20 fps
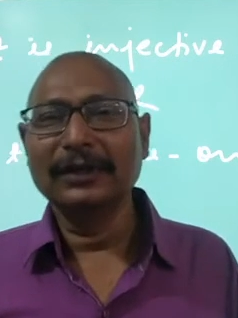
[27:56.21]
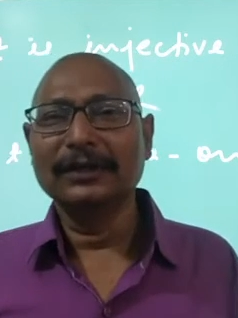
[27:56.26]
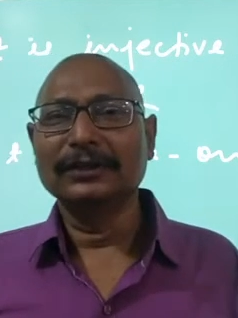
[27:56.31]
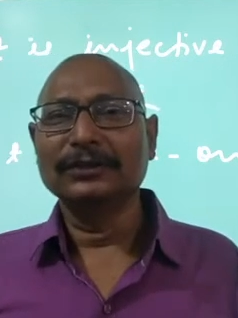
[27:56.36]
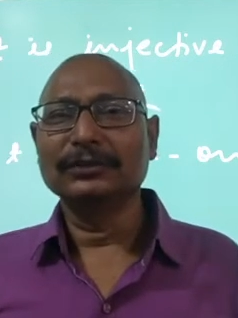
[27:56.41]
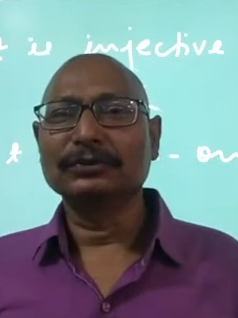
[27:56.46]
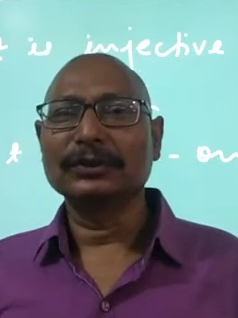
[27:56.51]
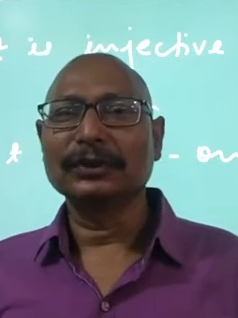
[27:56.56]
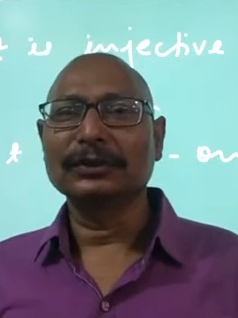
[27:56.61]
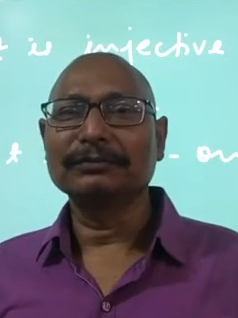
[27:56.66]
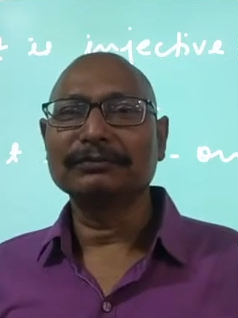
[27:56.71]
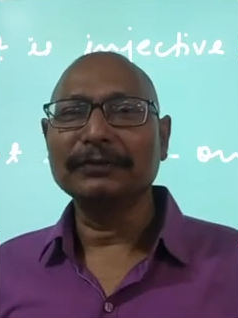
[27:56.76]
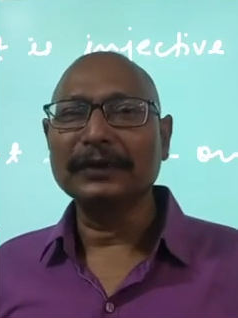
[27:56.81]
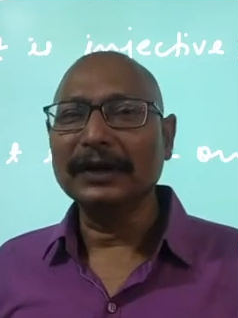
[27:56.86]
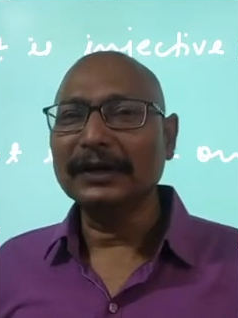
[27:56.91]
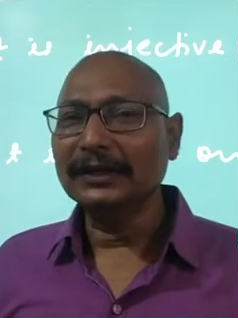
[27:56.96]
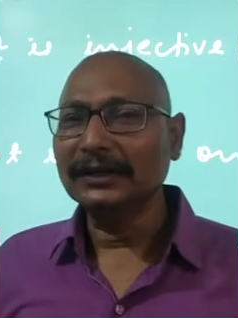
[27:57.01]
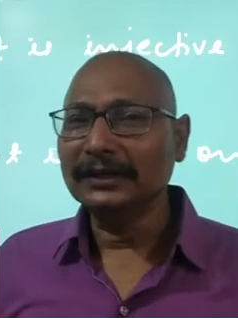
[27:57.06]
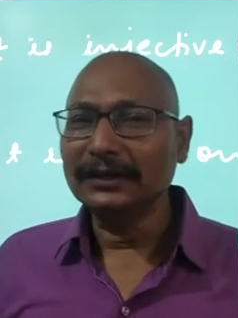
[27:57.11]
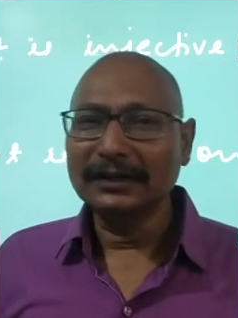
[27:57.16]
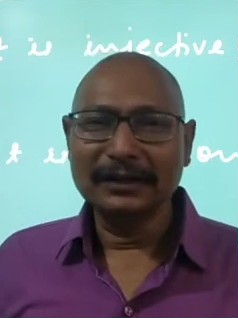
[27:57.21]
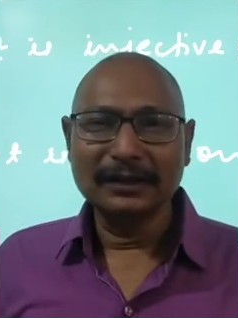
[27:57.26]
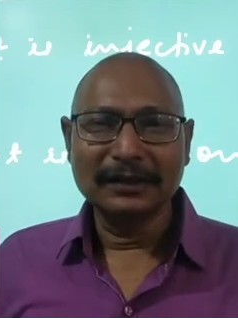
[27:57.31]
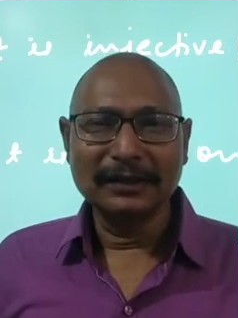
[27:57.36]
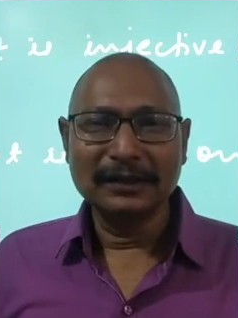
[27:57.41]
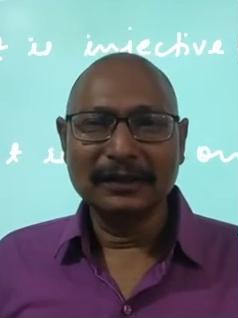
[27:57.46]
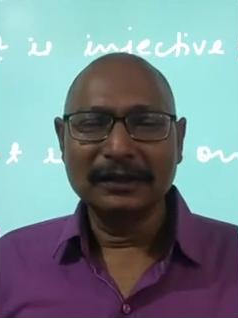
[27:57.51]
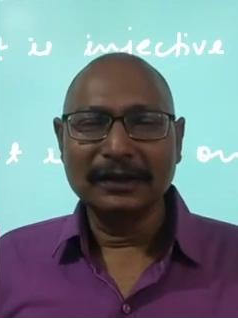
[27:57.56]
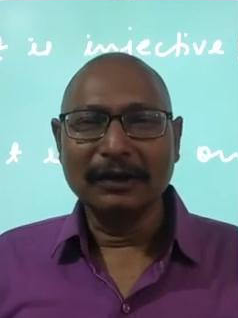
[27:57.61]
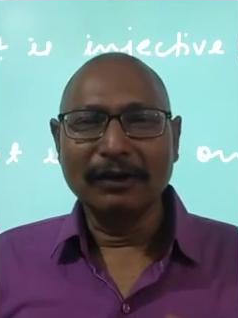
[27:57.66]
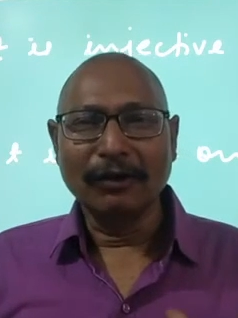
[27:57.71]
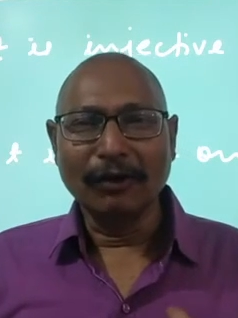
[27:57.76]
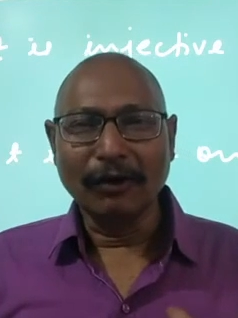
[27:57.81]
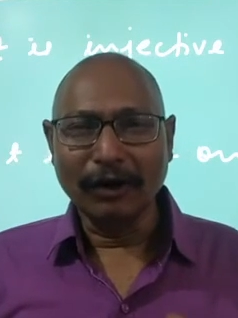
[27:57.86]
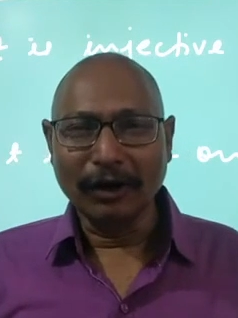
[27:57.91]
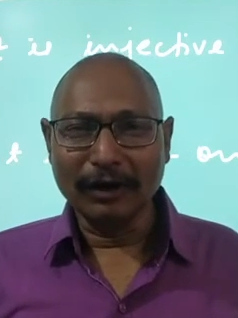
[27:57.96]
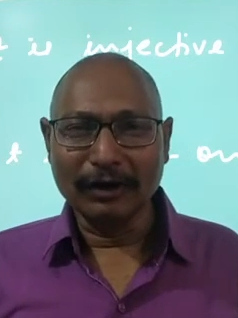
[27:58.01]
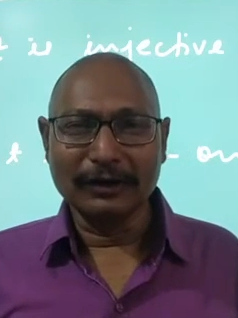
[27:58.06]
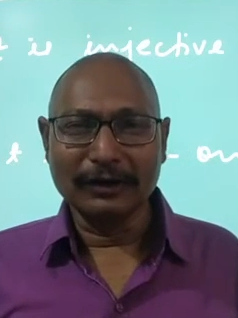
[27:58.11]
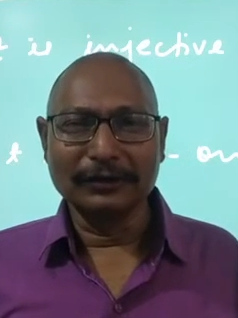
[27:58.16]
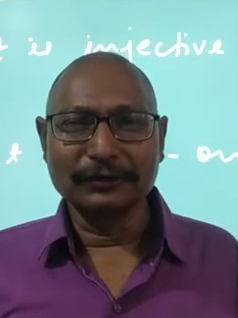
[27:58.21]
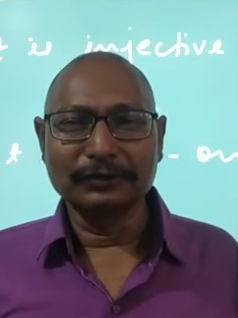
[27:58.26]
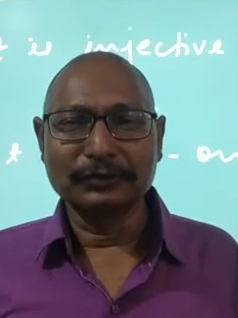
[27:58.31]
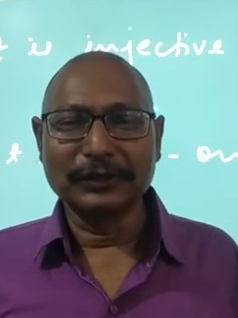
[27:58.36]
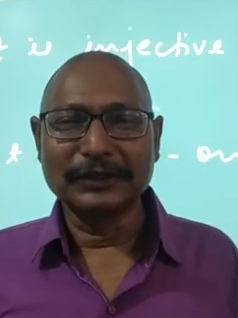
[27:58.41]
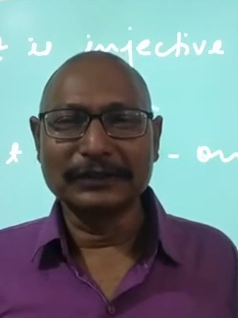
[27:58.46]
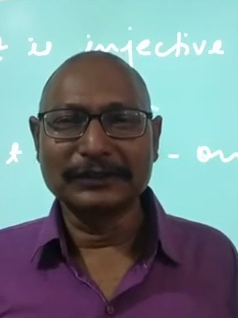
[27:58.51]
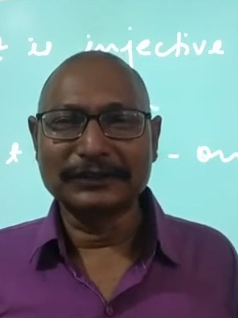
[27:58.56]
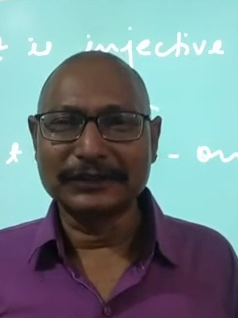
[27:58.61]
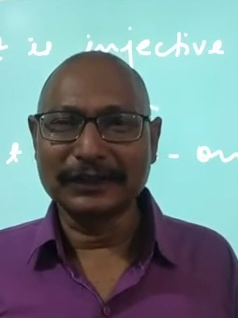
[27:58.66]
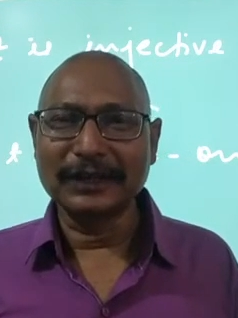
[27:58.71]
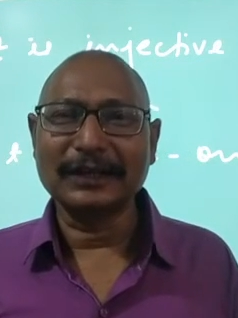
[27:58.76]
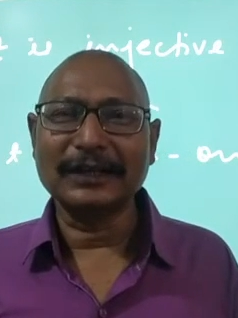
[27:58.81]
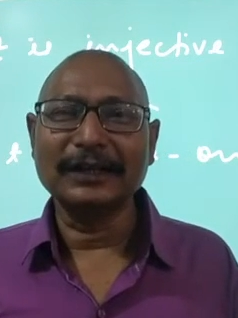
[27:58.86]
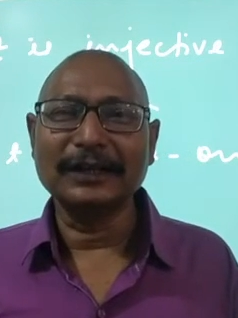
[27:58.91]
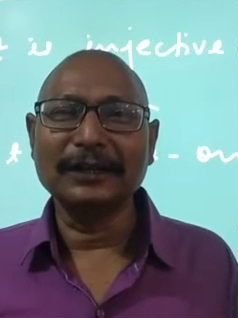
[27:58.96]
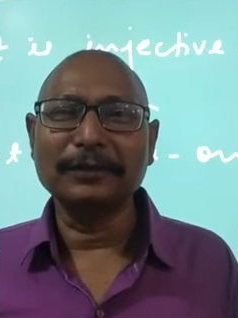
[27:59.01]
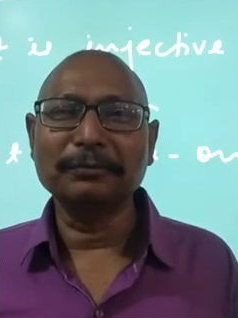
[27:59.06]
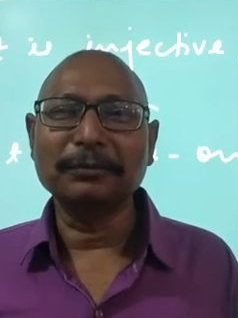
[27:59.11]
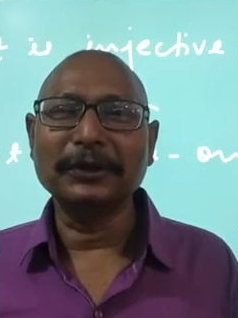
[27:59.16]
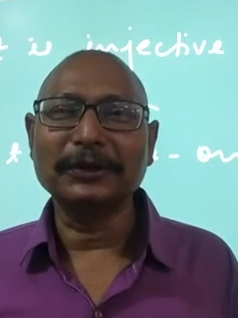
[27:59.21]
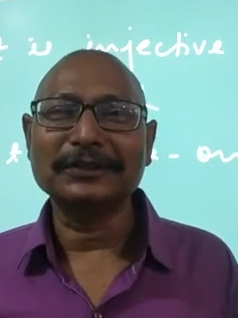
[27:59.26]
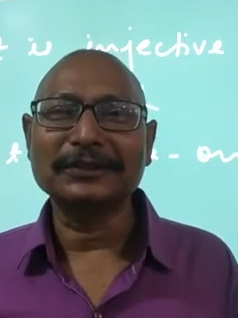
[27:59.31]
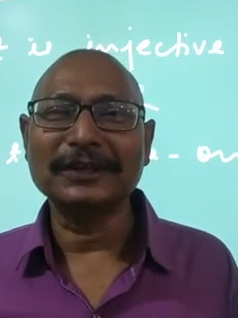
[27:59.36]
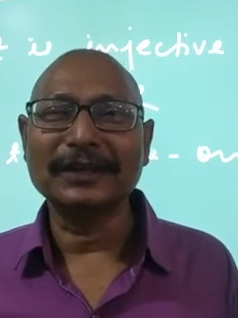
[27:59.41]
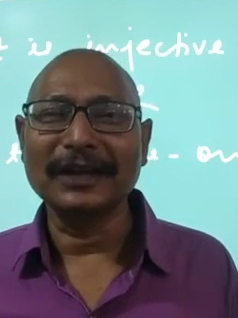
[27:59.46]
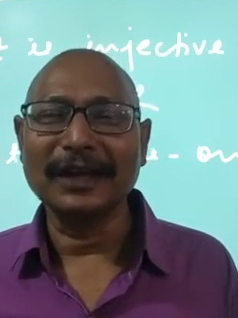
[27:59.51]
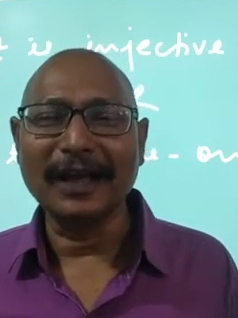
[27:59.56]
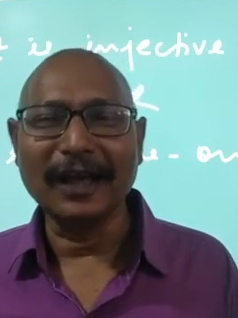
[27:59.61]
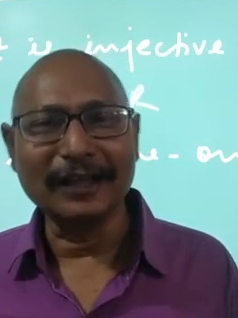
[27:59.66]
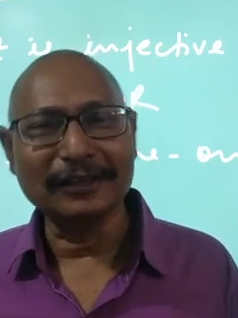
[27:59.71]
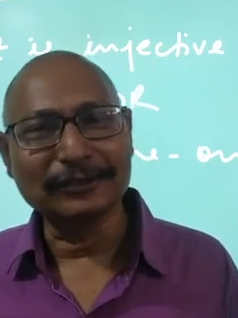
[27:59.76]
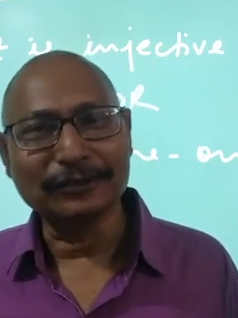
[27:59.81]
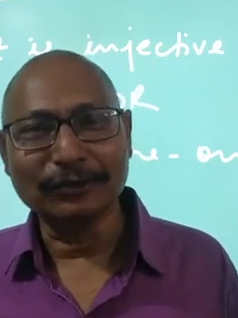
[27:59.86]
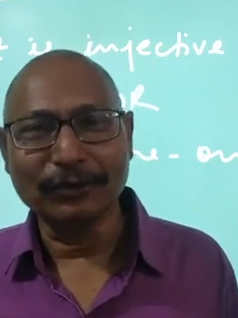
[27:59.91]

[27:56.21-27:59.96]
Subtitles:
You can find, or you can check any function as